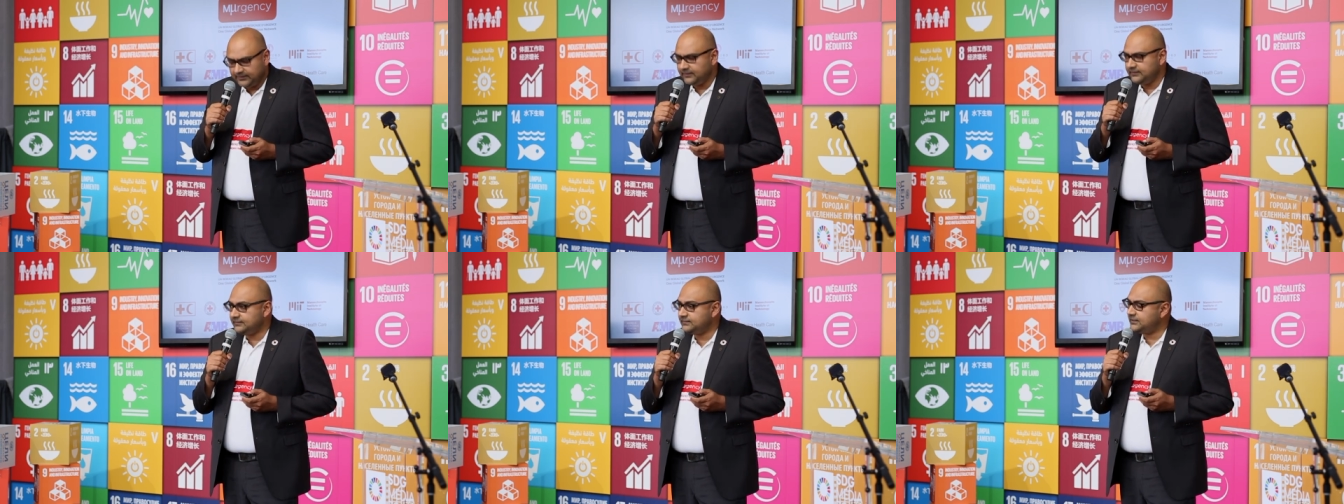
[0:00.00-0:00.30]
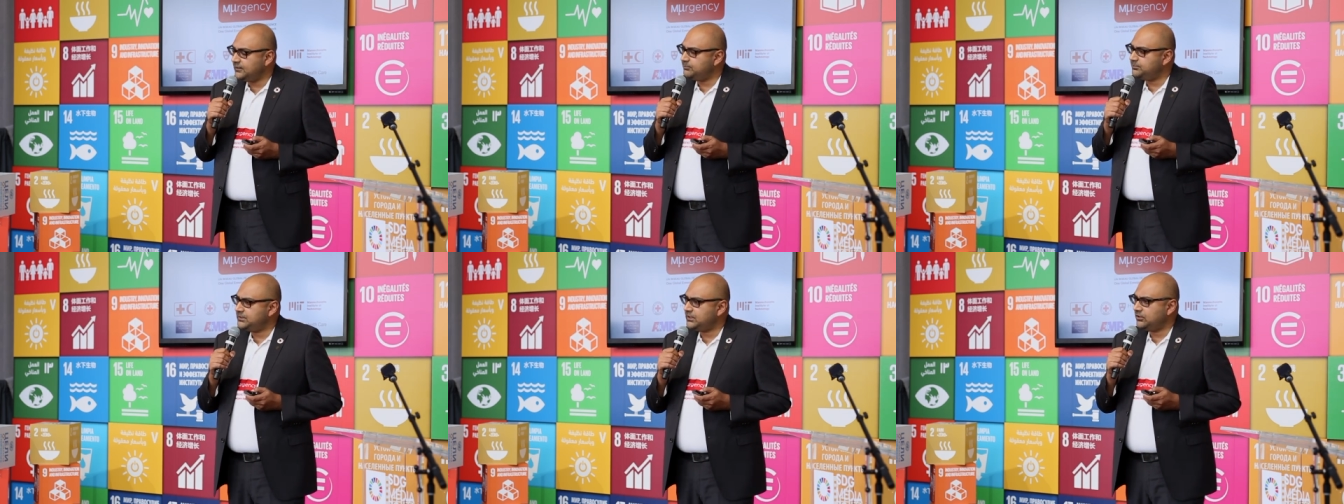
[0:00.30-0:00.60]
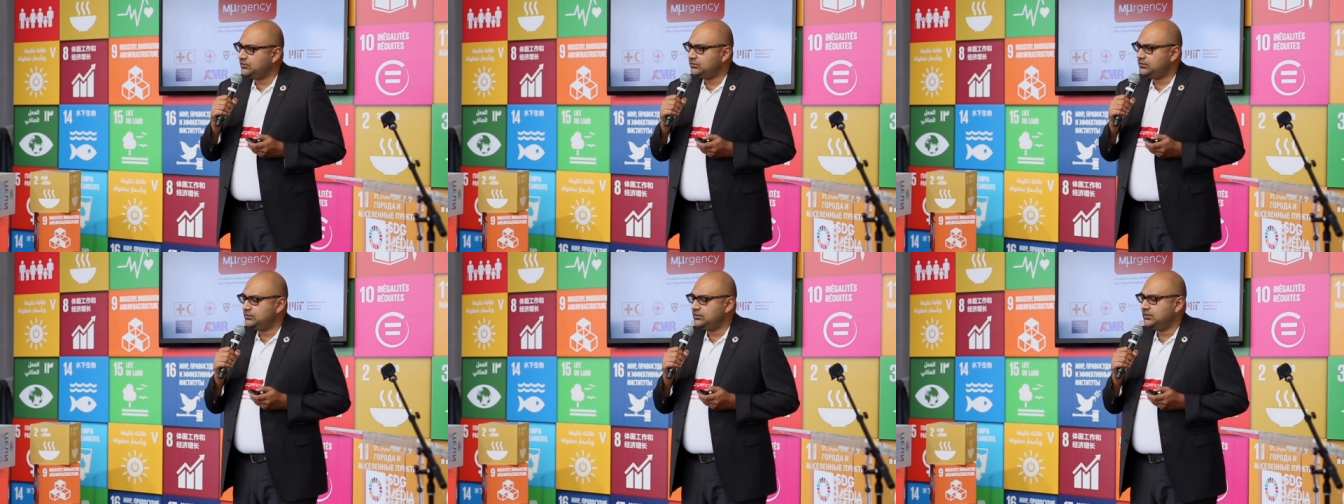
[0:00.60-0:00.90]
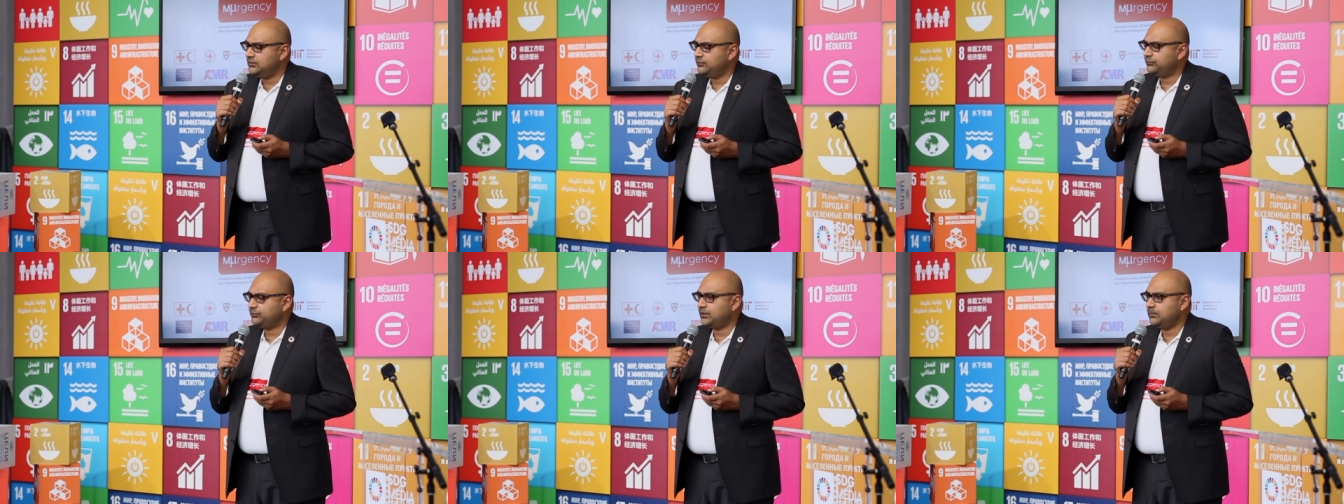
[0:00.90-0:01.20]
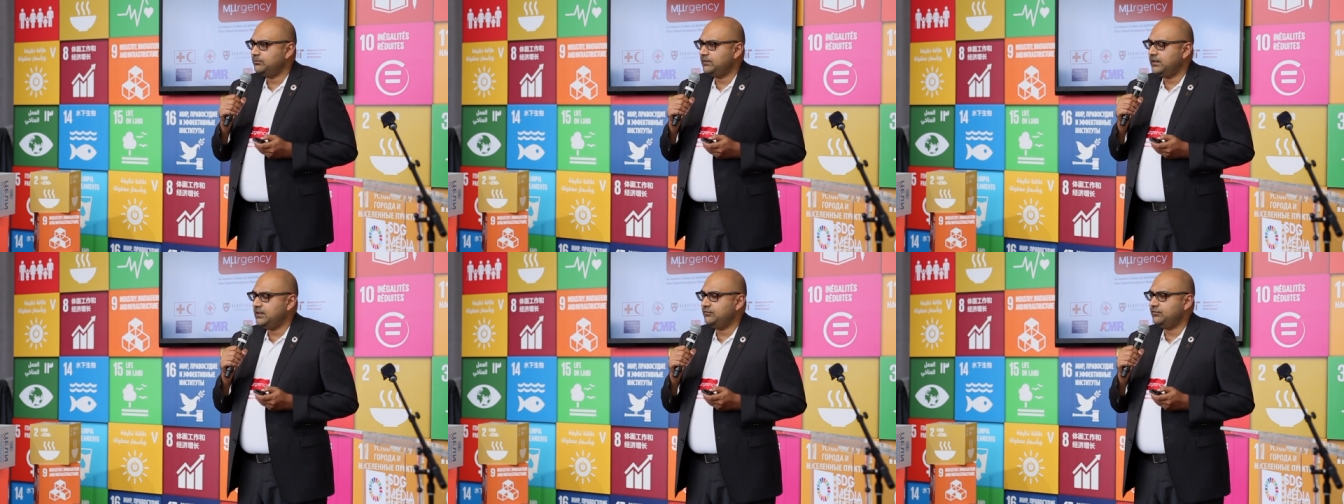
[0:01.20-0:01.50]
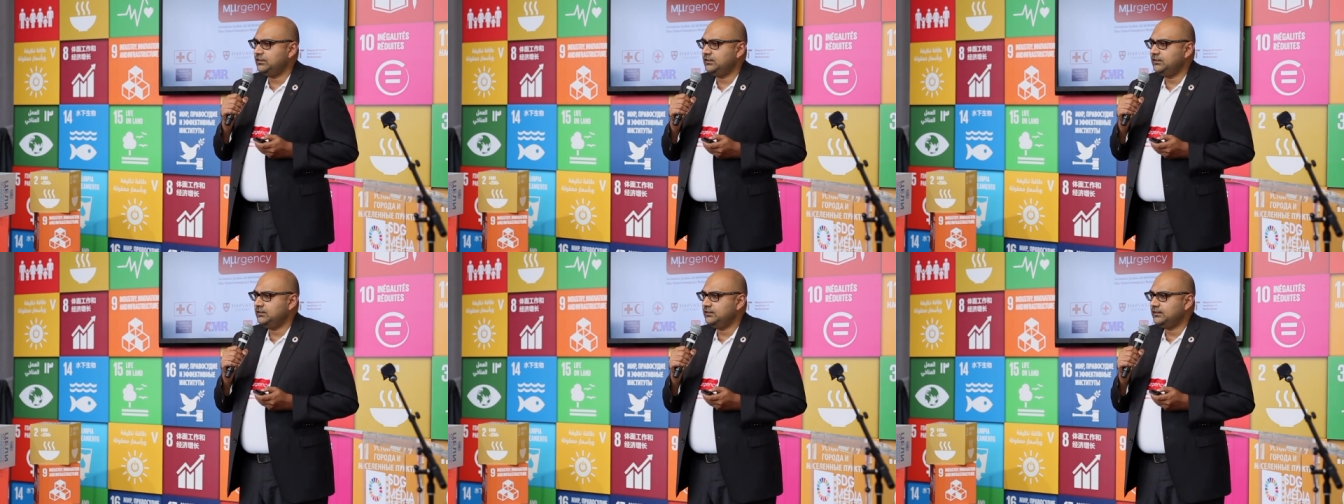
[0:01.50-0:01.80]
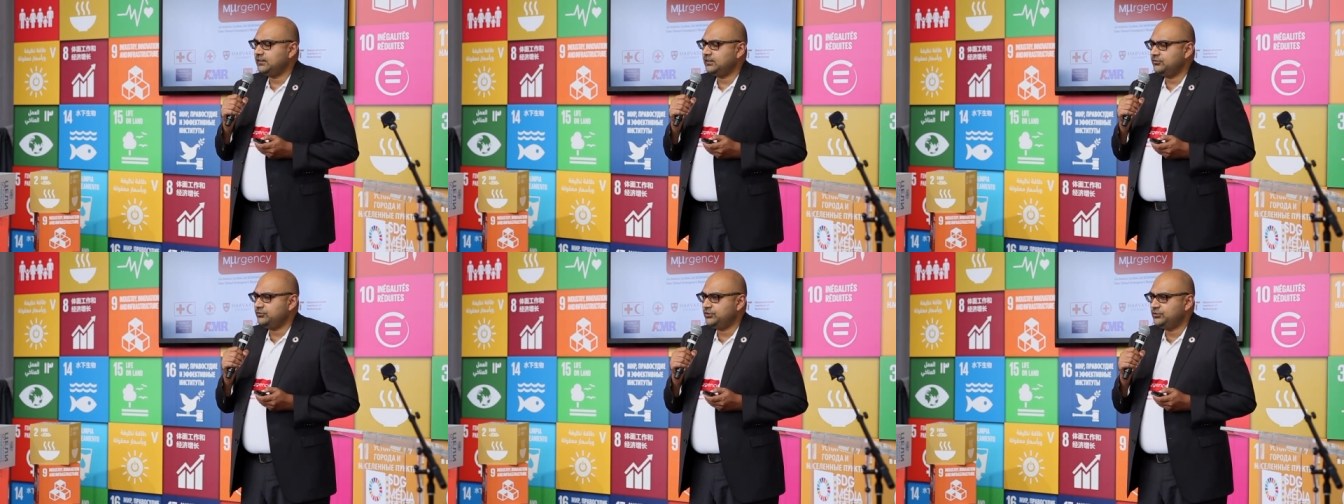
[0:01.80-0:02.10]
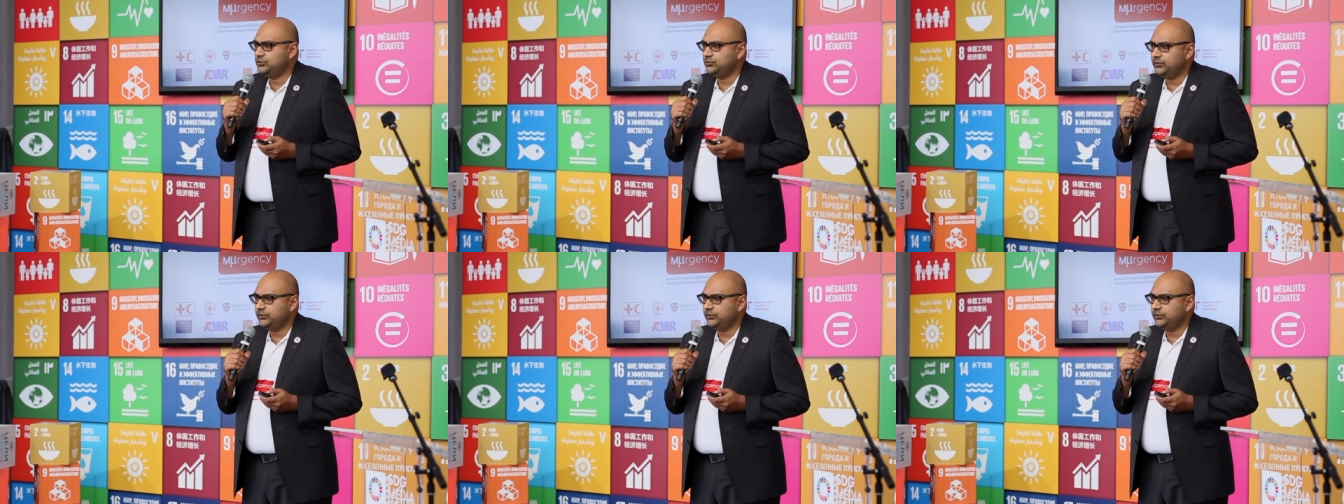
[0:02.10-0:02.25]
and I stepped out from everything that I was